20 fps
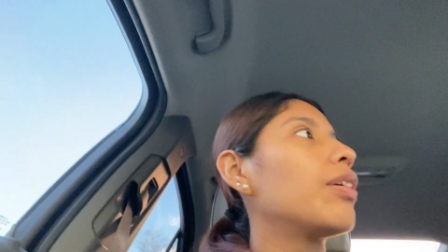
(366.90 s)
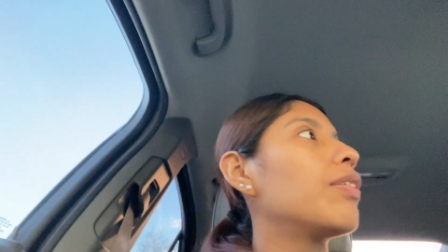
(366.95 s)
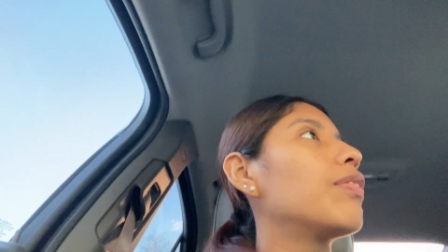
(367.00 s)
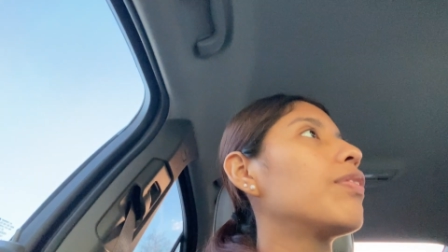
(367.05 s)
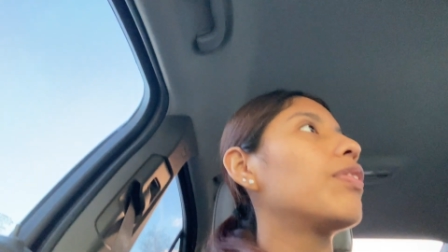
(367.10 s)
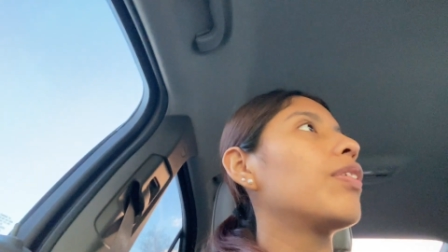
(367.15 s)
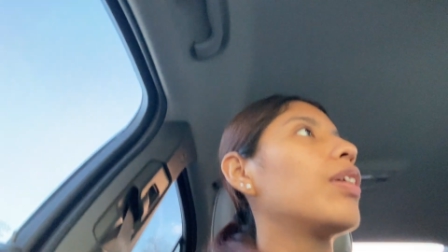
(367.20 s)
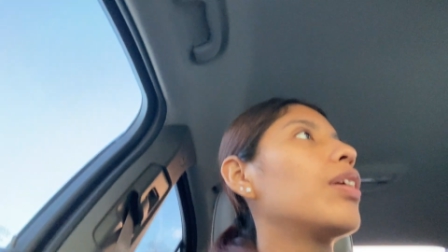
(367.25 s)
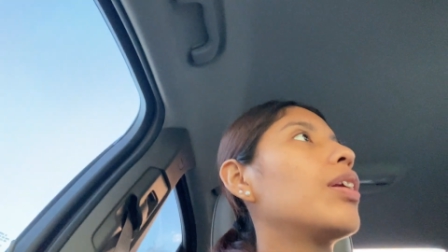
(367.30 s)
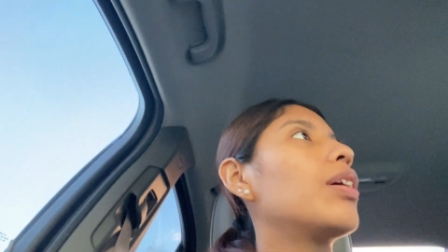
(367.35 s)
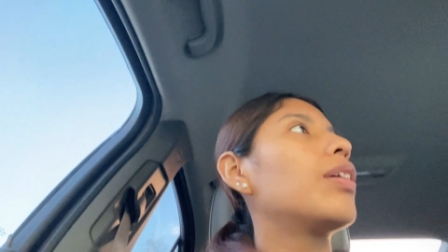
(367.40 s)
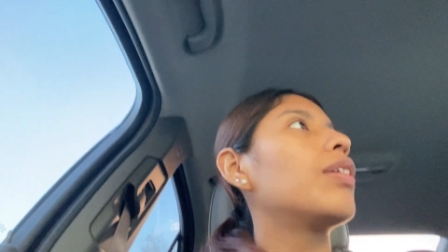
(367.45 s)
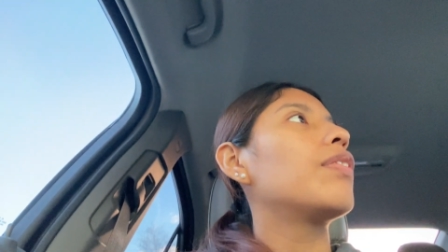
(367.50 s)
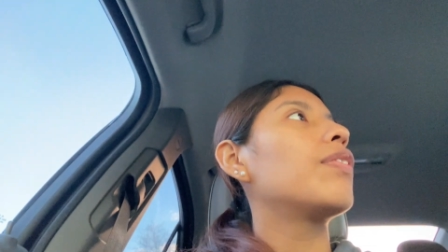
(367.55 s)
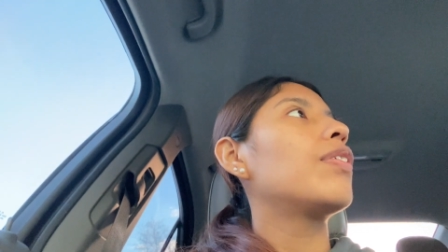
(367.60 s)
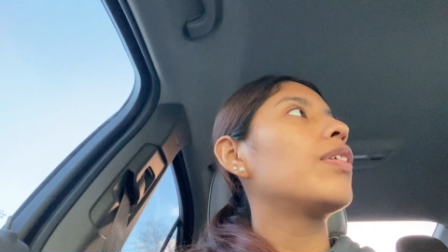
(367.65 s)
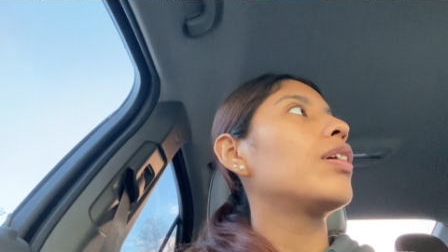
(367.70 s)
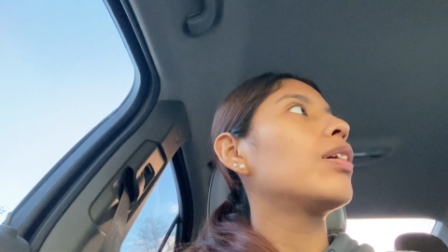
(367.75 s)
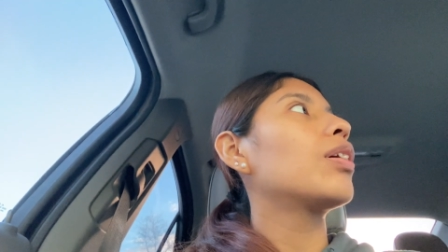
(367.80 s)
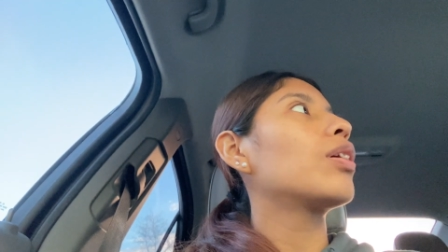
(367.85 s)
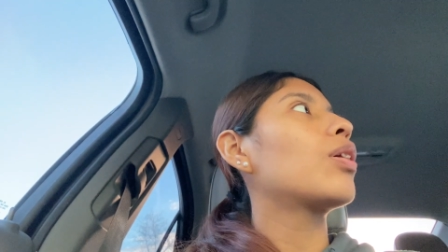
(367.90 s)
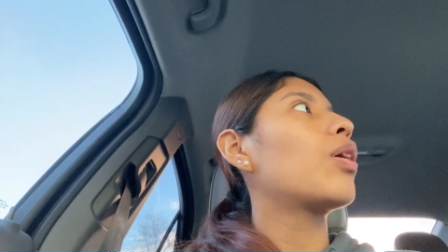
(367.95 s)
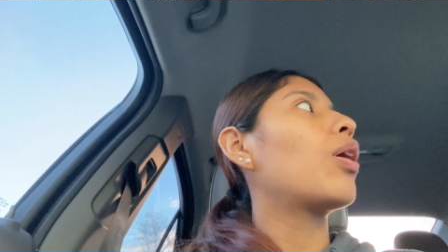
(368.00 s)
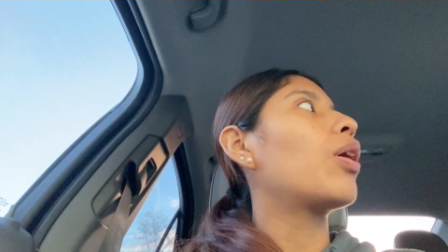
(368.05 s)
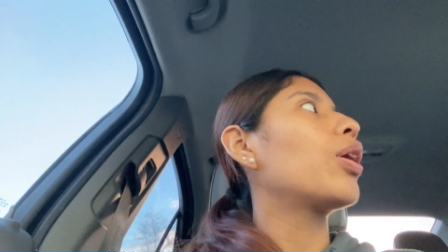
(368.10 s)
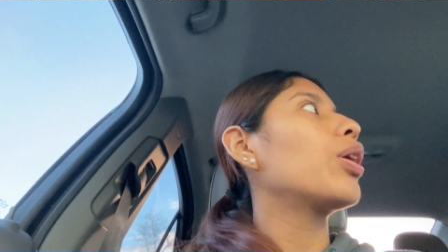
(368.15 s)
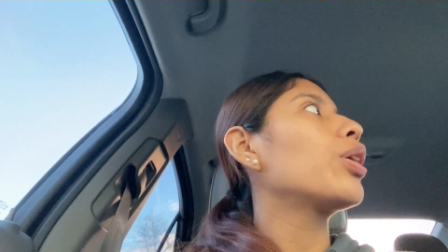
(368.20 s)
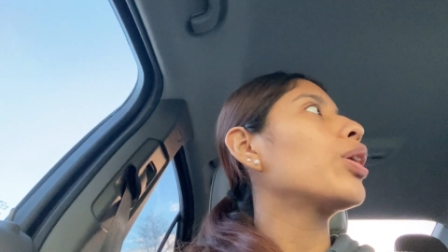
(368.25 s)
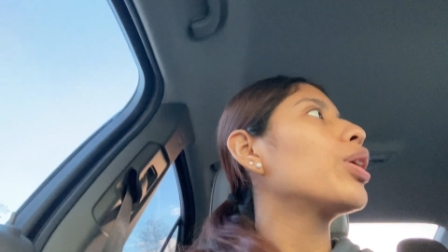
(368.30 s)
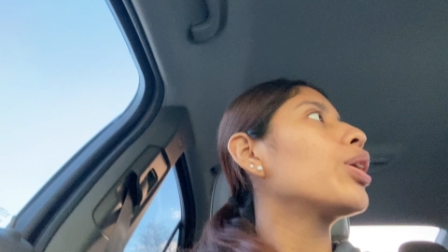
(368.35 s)
in front of
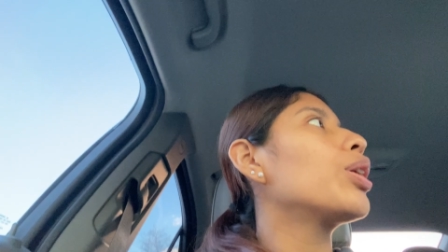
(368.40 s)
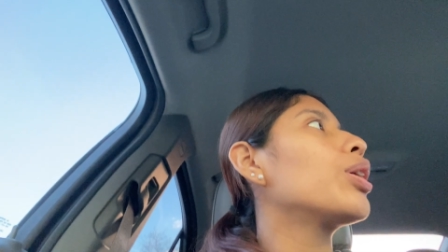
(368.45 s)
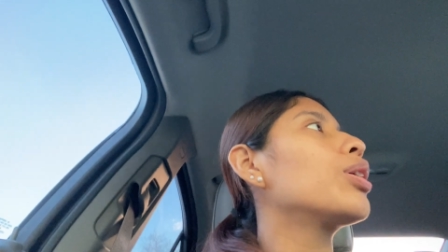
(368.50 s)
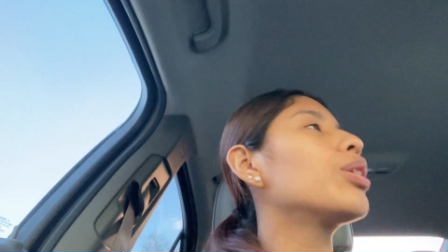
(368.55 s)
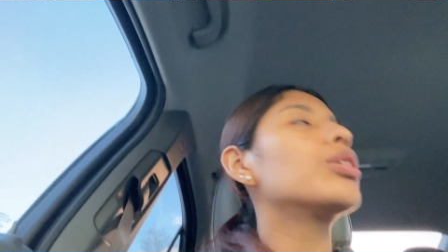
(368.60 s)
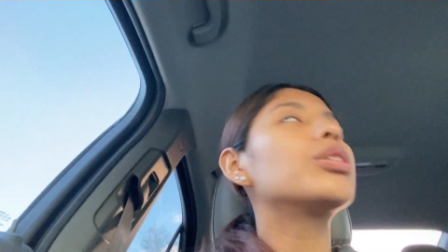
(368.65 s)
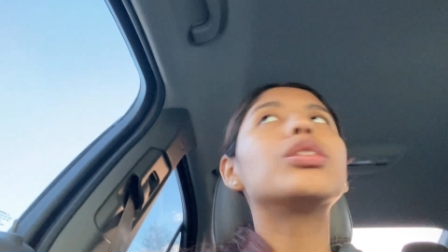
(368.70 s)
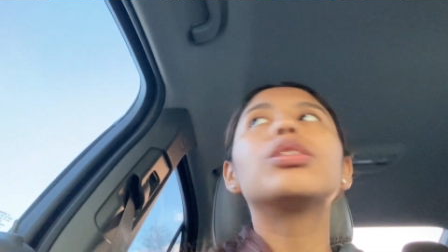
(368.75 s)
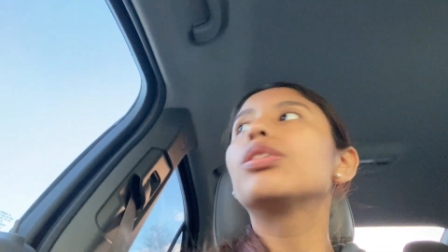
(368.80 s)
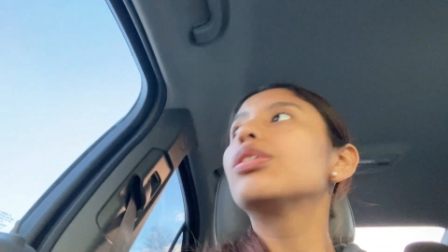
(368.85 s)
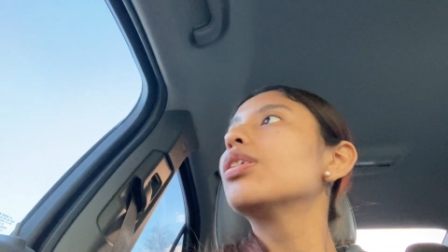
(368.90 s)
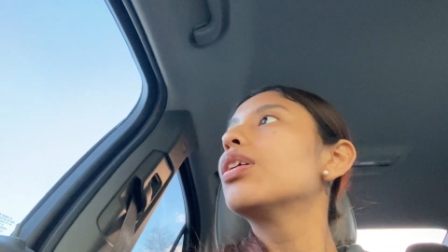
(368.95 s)
Carter's